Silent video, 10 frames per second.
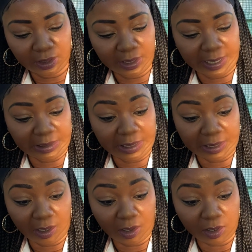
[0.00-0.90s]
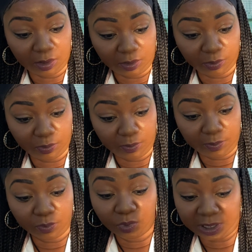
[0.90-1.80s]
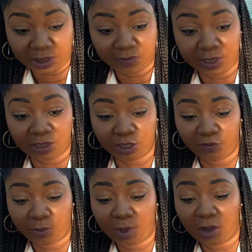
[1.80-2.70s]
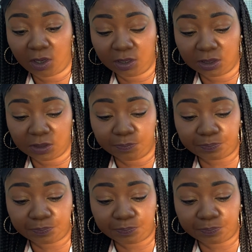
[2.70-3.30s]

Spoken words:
I think all the rest of these are from Haas.